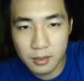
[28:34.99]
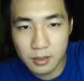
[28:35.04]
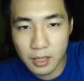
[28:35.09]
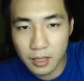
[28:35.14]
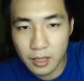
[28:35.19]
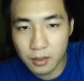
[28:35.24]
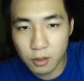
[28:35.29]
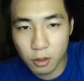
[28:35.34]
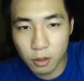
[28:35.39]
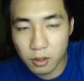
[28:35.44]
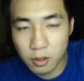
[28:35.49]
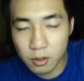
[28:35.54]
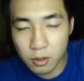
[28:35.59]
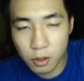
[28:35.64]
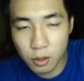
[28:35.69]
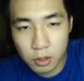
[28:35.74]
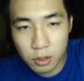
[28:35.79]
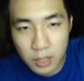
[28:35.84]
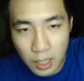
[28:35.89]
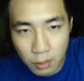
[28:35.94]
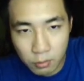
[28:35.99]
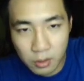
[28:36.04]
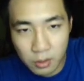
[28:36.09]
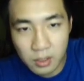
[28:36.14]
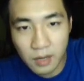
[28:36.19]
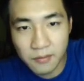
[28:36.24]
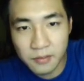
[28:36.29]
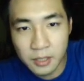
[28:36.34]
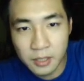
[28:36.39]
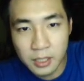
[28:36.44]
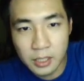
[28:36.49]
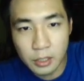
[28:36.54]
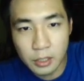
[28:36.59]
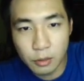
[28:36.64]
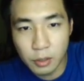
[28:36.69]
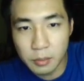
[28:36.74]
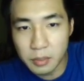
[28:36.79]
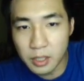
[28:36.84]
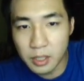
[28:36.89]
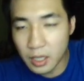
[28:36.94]
Like your tank will definitely
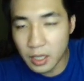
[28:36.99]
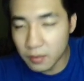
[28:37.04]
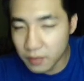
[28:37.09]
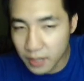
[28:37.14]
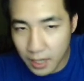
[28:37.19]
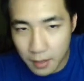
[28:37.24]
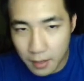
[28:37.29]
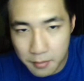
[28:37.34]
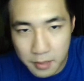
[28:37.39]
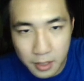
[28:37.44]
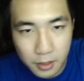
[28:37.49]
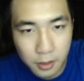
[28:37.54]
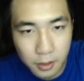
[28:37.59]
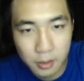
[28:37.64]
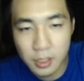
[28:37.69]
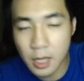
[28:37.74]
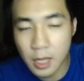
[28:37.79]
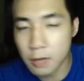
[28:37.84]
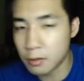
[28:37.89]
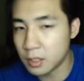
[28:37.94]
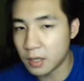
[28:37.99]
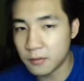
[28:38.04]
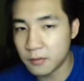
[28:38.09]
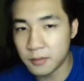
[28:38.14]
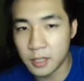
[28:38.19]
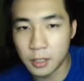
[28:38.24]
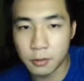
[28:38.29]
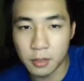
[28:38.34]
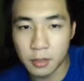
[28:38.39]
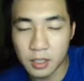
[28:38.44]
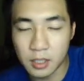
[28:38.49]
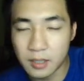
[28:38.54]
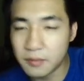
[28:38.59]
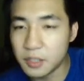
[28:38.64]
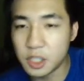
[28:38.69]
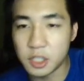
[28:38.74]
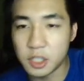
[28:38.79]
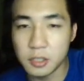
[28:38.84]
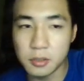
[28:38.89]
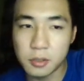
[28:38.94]
equip a heavy armor, your tank will definitely equip a
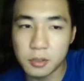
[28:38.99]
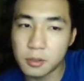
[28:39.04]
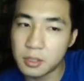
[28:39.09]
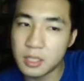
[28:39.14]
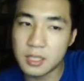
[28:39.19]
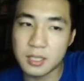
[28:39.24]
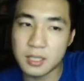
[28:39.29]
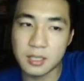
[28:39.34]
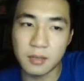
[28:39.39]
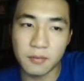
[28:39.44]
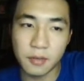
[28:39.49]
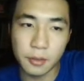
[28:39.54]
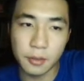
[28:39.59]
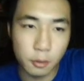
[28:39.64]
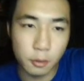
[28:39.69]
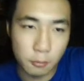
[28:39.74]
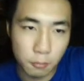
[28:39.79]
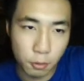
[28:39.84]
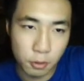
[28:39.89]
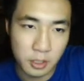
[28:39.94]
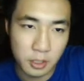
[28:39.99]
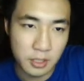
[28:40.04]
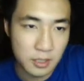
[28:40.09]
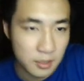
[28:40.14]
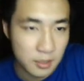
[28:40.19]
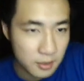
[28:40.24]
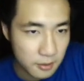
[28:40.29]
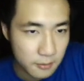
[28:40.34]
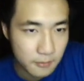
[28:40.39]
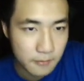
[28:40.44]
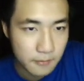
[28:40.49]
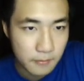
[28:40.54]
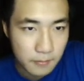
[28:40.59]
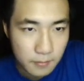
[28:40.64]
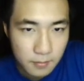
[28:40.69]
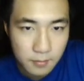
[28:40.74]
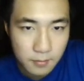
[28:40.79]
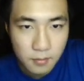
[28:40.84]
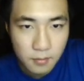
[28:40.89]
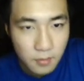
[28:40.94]
heavy shield. So this is a very good bonus.
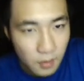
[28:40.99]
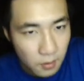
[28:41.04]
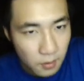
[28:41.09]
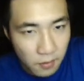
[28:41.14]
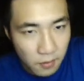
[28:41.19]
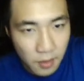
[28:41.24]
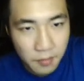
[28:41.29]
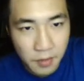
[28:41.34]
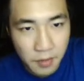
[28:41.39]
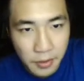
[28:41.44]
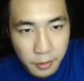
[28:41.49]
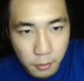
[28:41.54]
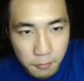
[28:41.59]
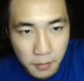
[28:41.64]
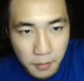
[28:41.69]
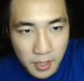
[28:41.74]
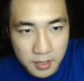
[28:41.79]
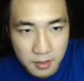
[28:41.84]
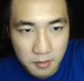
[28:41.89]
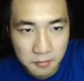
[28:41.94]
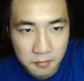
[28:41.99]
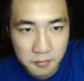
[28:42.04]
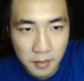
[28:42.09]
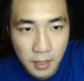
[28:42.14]
Very good passive.